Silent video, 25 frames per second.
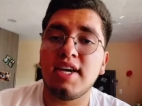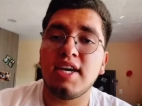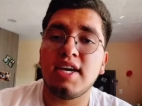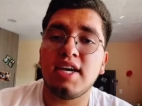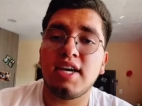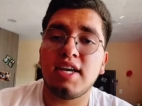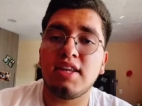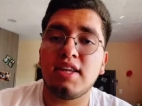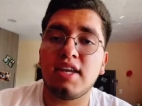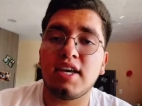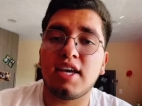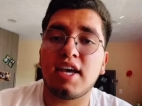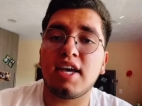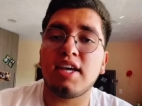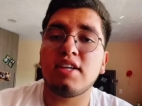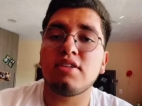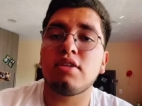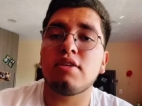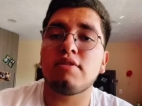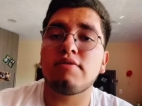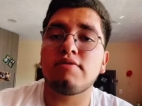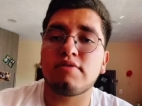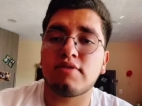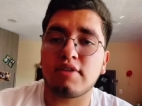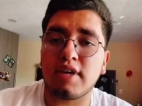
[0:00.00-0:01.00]
In the case
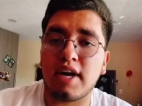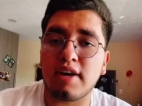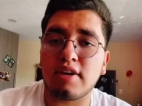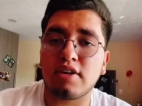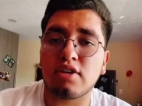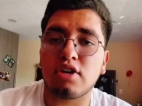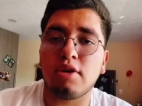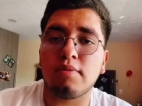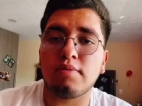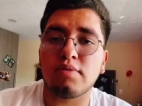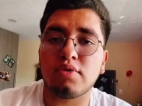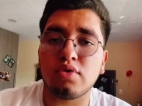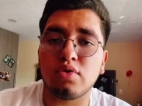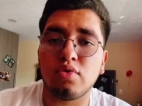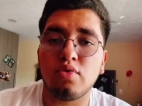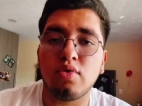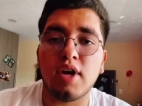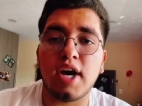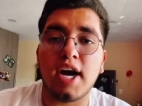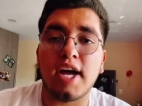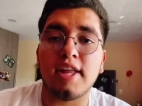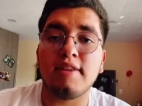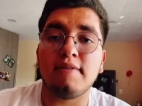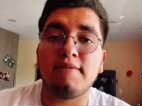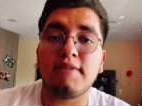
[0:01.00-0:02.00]
of SARS-CoV-2,
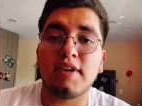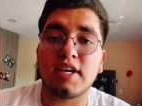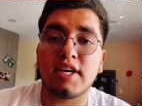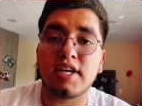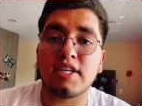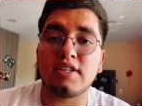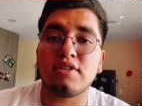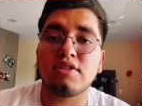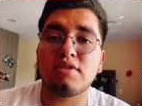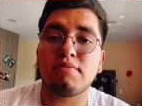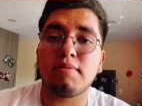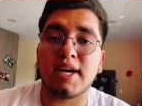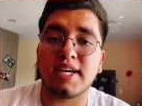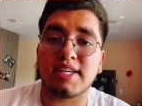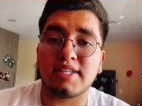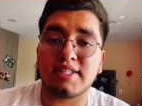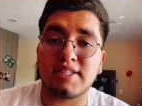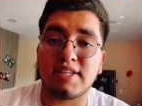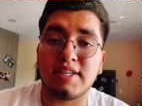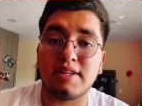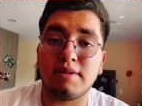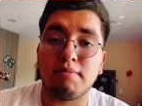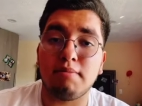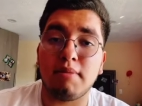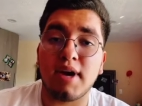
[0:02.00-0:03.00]
an efficacious
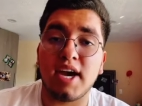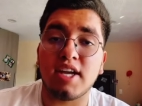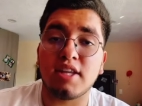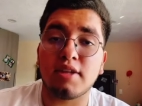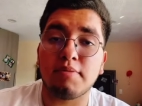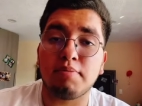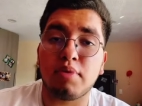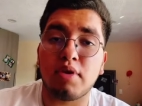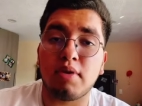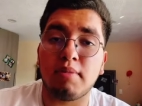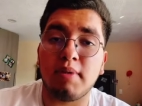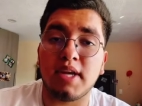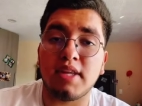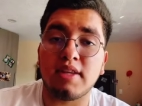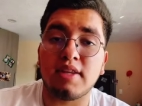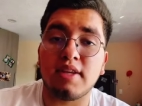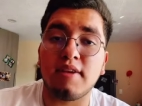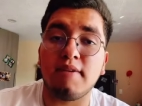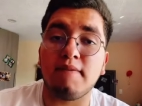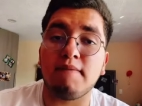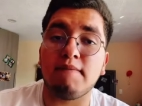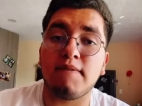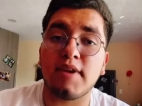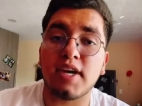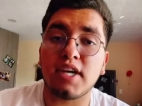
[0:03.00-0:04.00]
vaccine might prevent
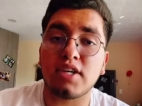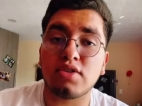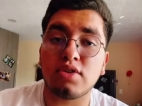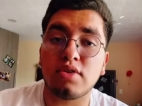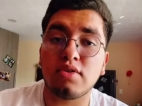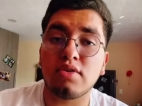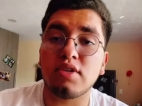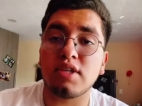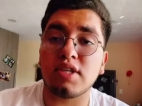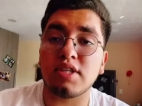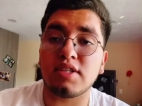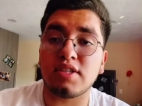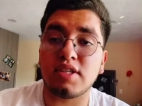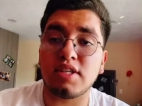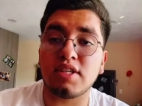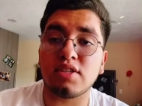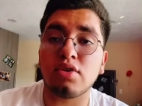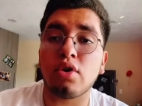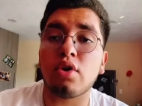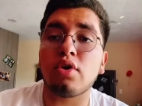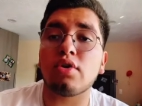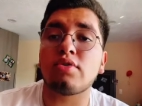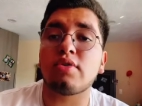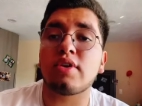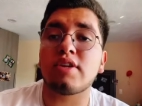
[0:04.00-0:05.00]
infection, disease,
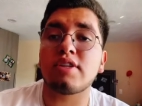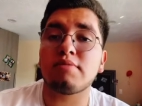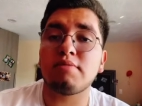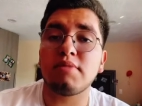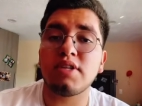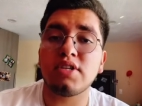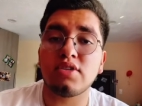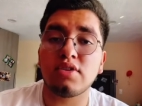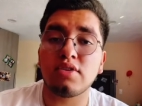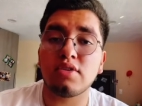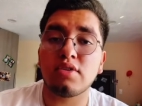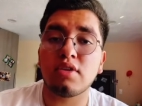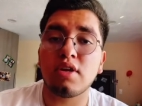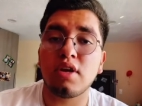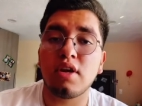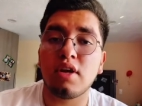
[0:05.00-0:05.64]
or transmission.